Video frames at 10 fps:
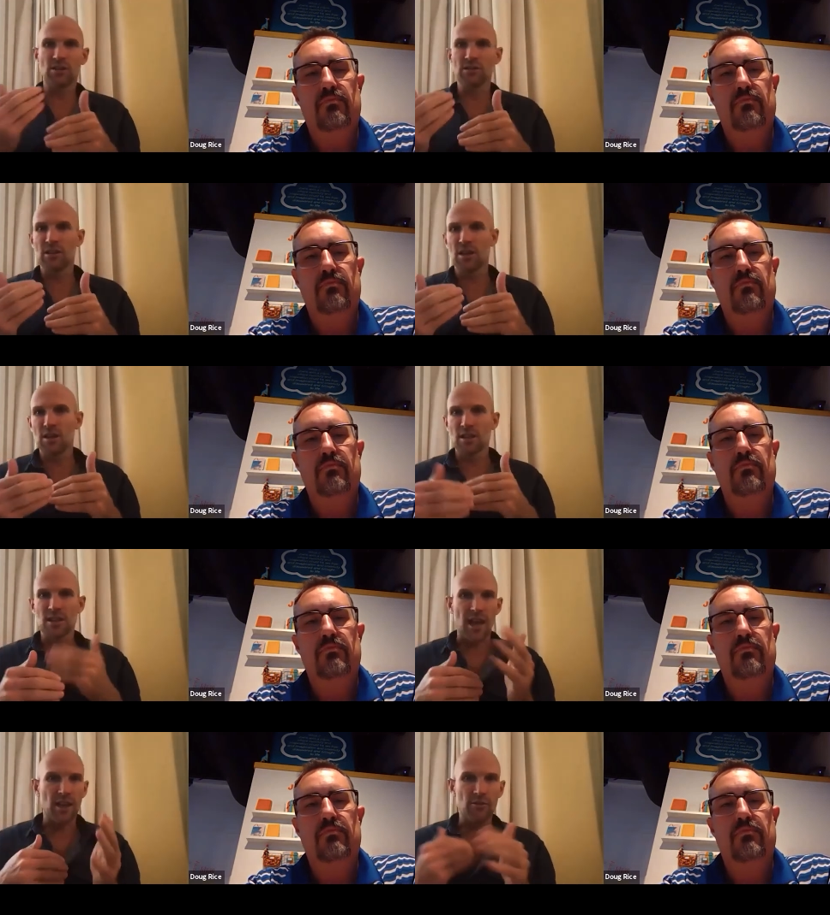Speaker 1: on
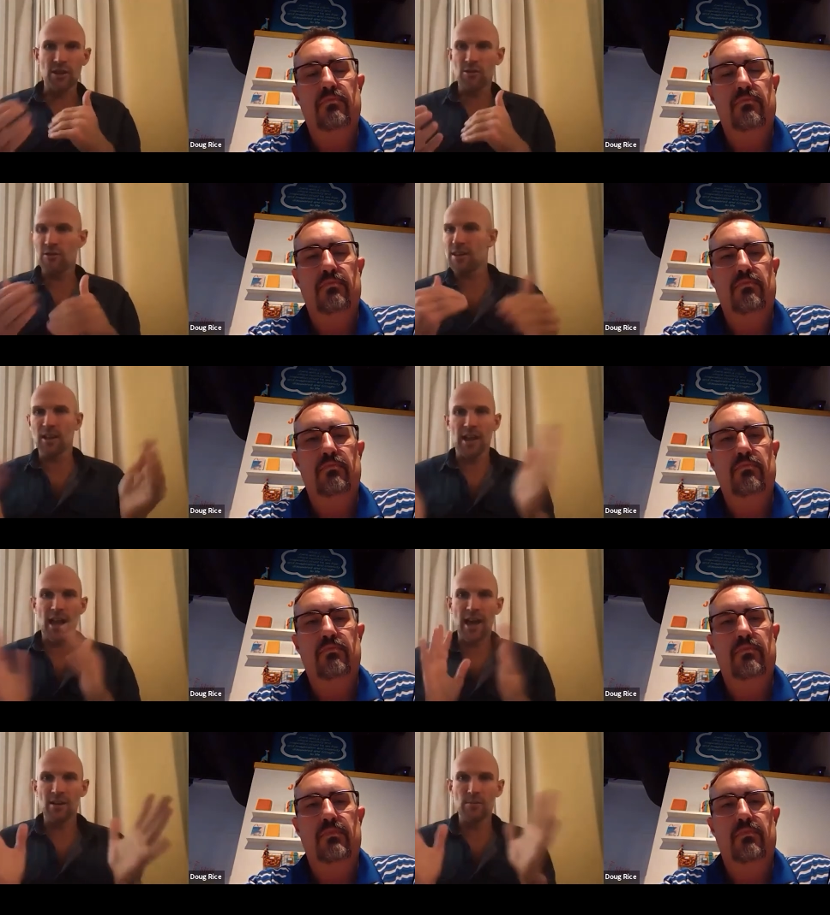salary or anything? Like,
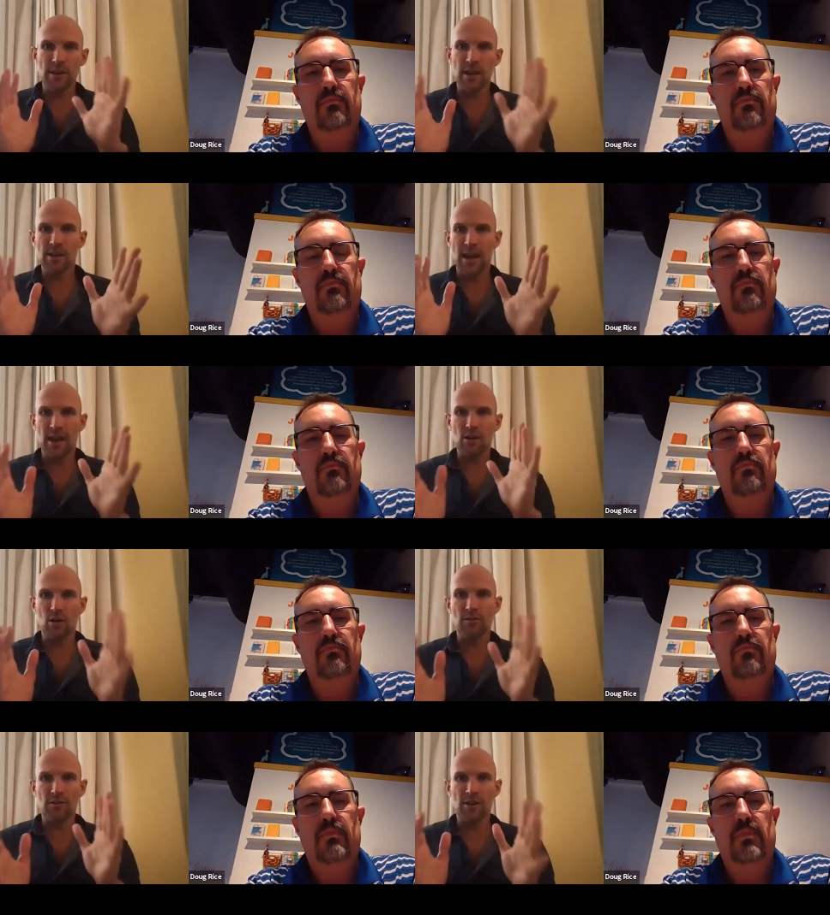how did being
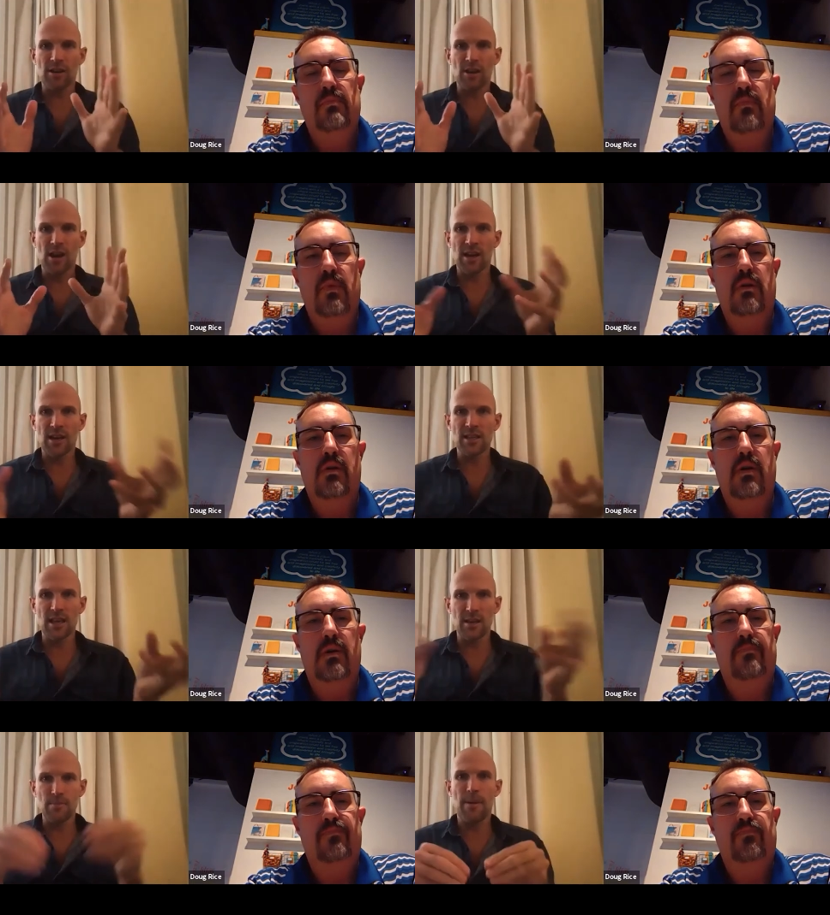alcohol free in the 90 days
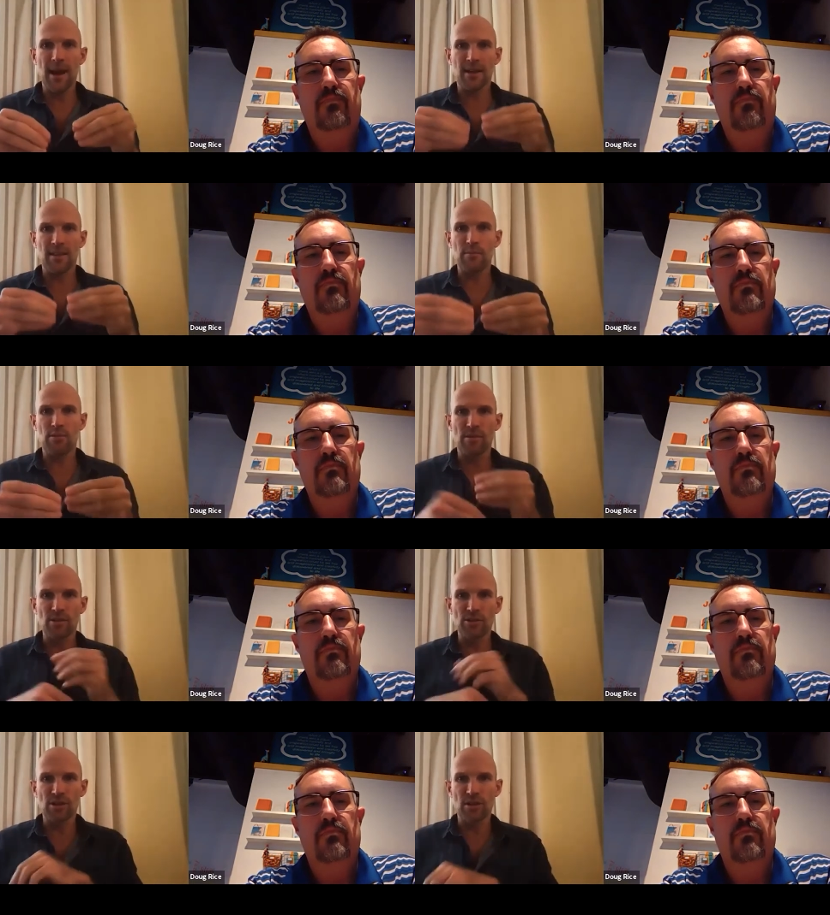impact that
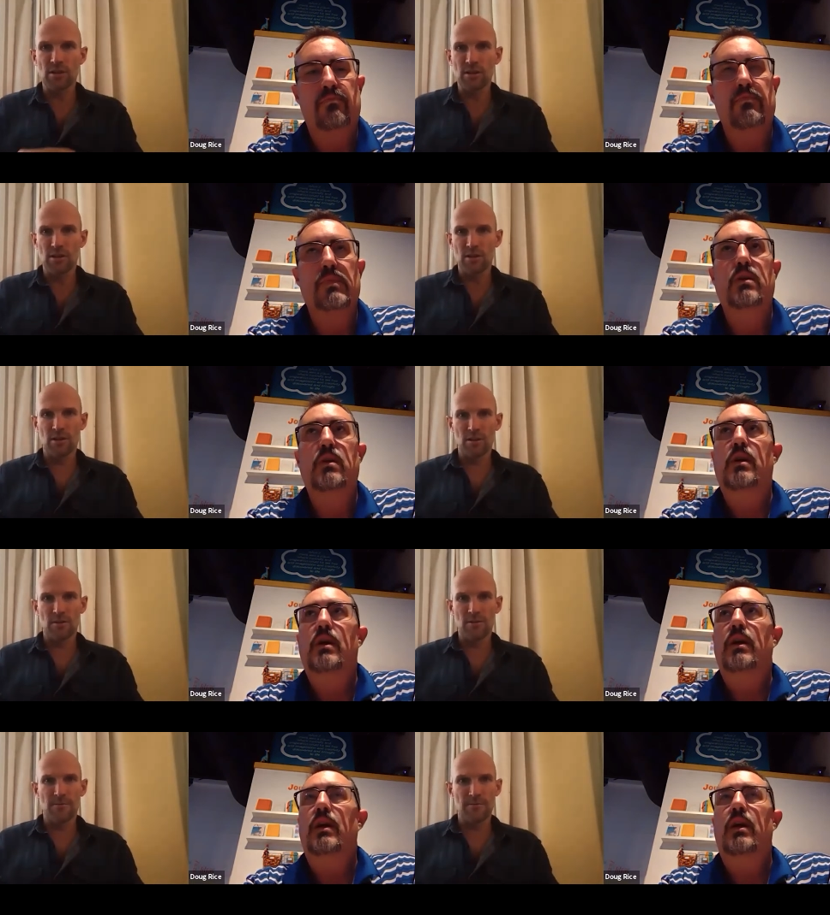promotion?
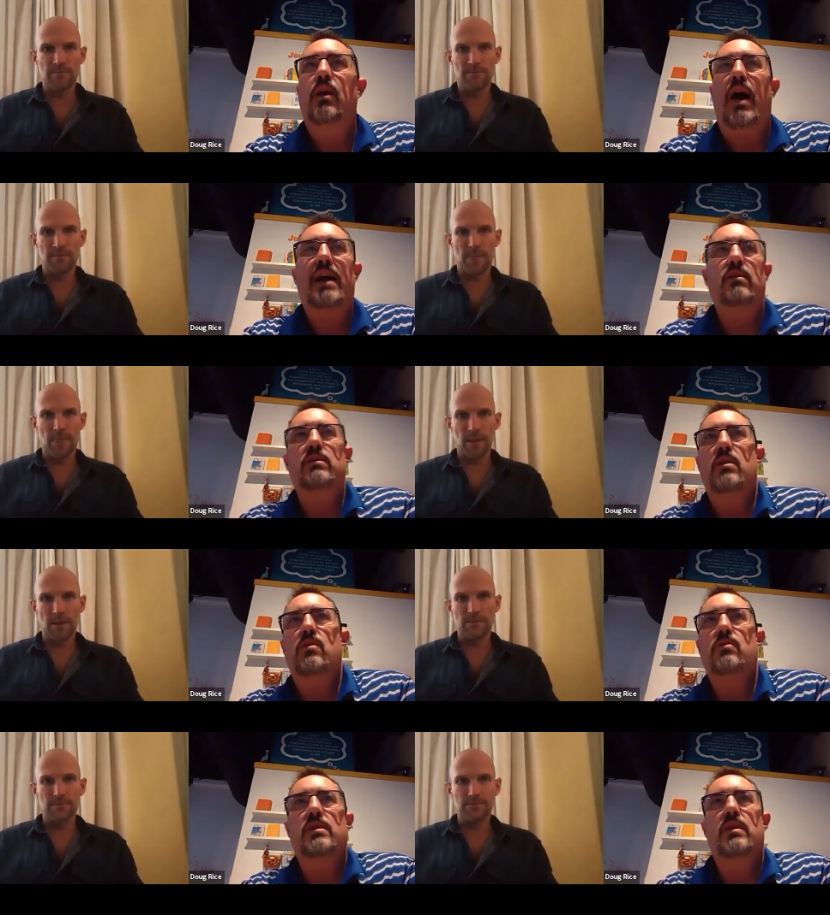
Speaker 2: You know, I don't
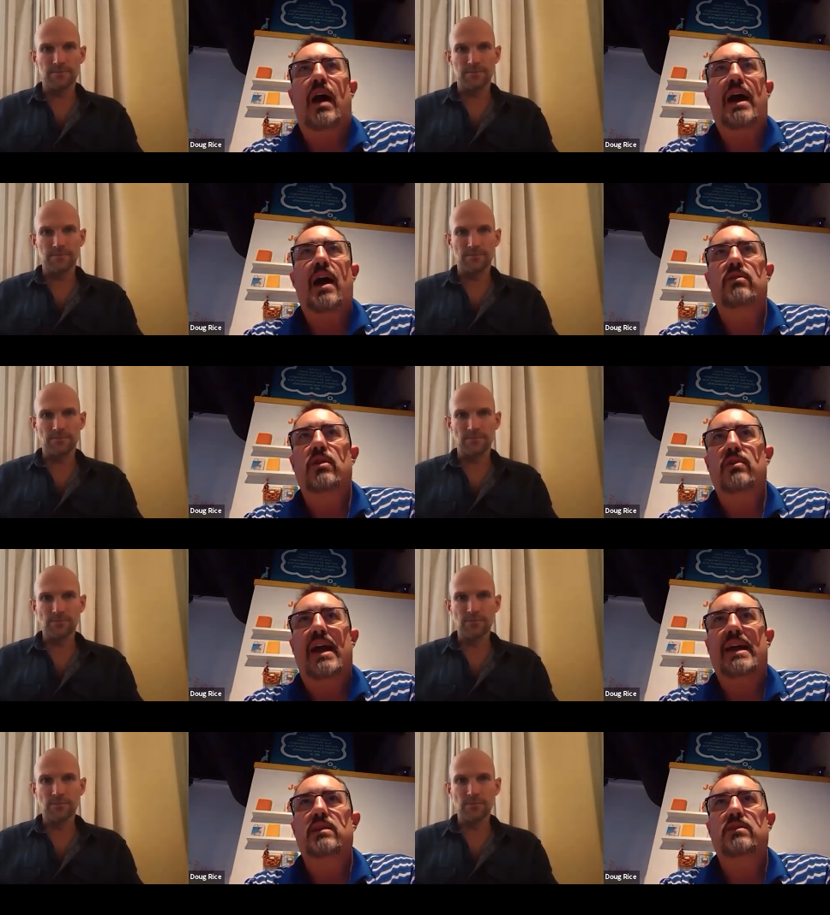know. I, I don't know that
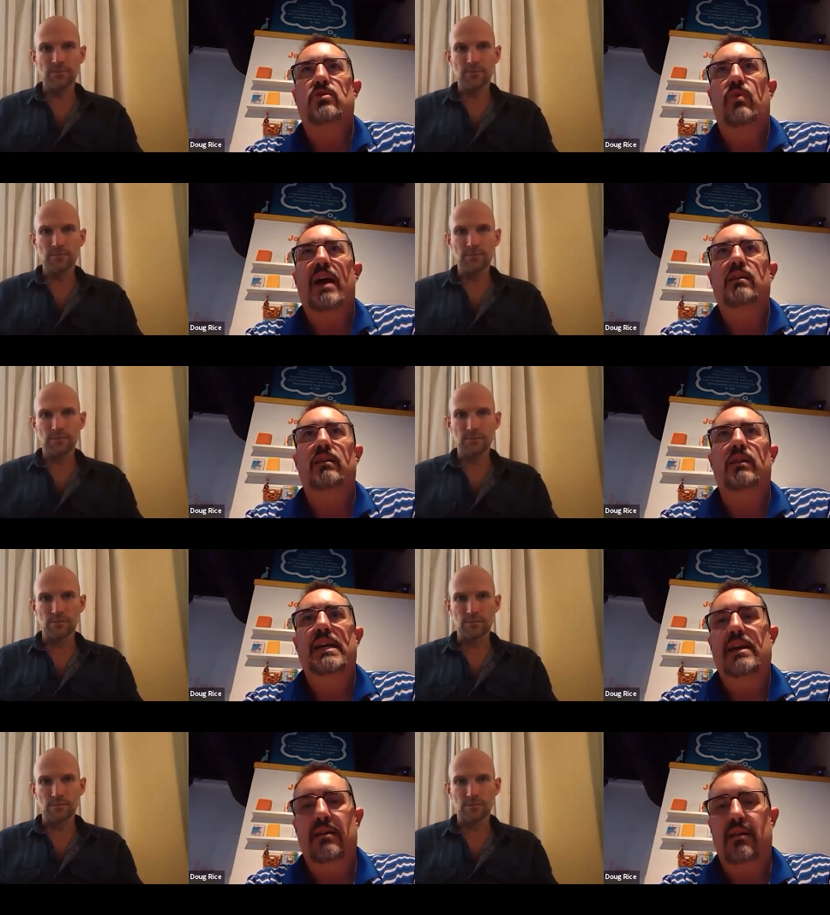I can
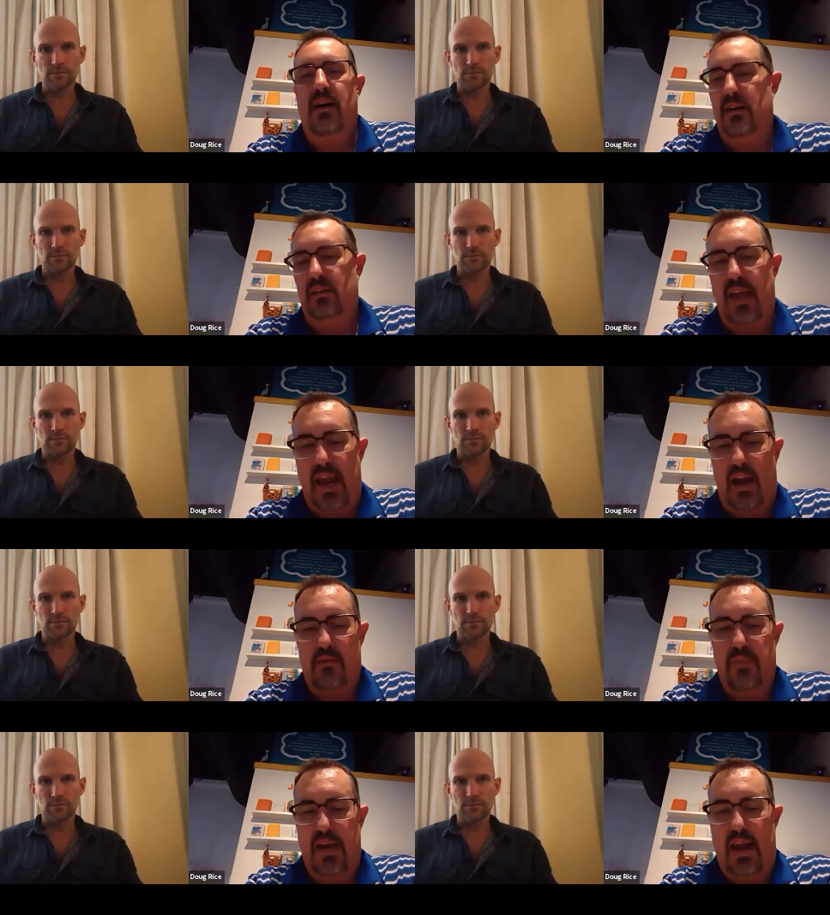directly uh, link
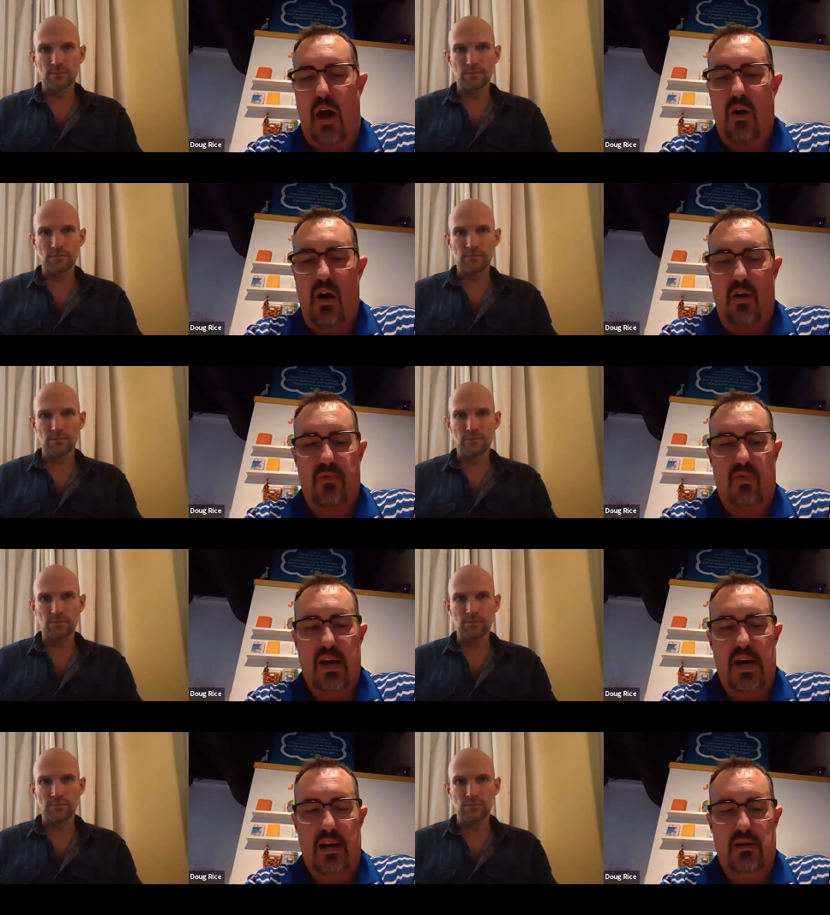being alcohol
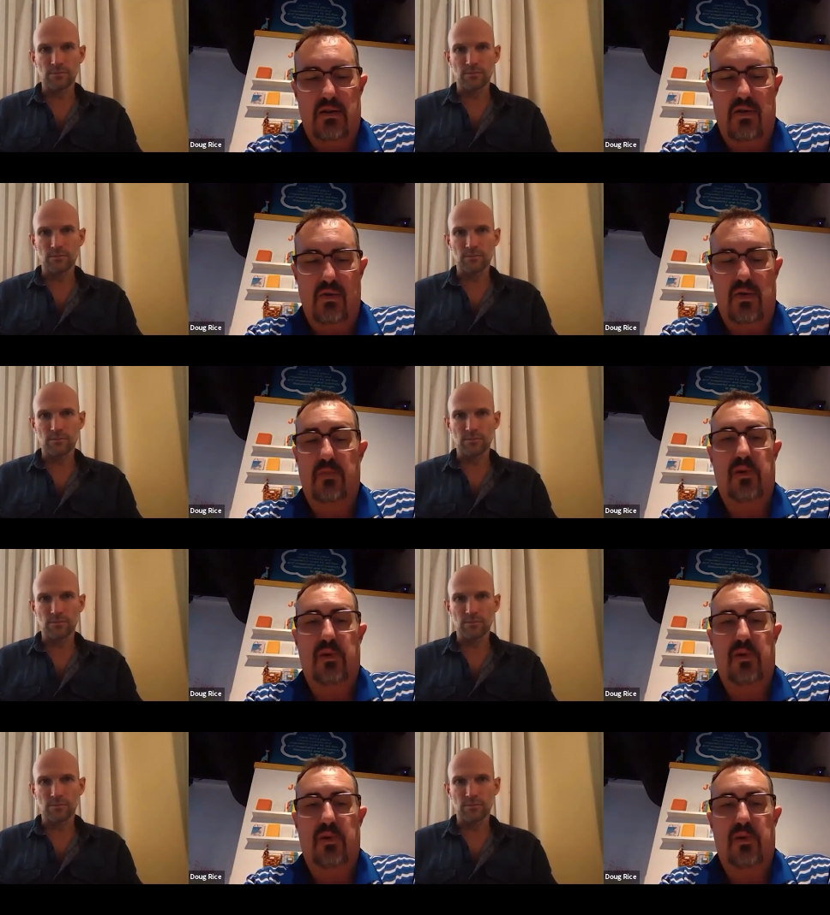free to the